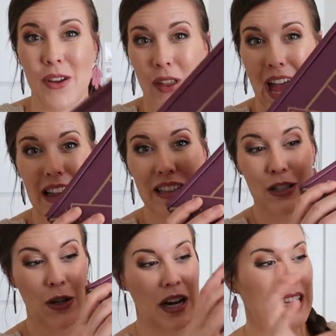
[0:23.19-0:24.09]
so the
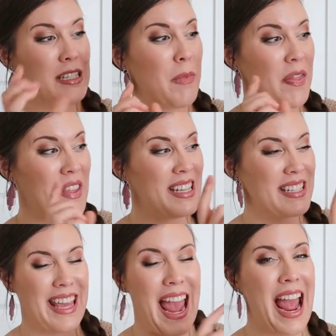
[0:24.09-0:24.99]
Atlas crate this month
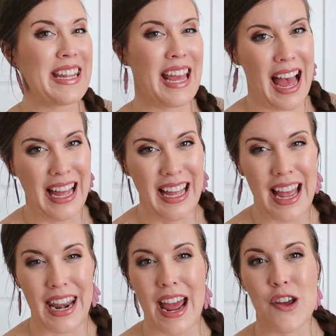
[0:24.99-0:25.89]
is Kenya
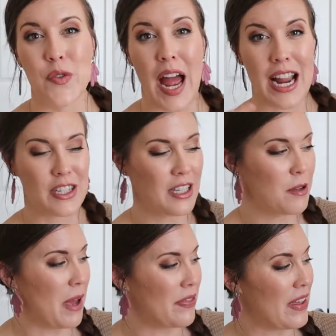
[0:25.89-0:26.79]
and I have
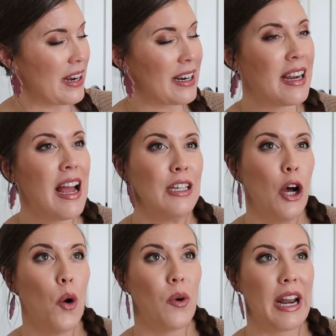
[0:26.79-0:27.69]
actually been there
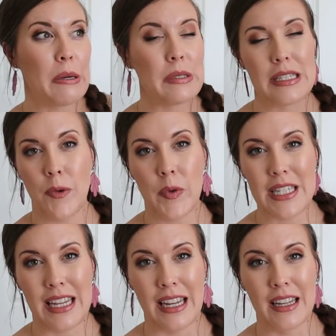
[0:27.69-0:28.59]
when I was
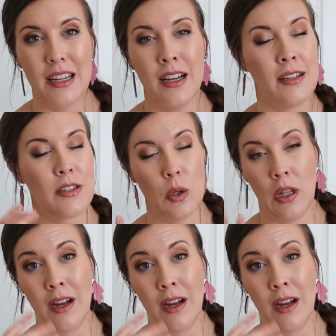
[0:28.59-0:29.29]
17, so a long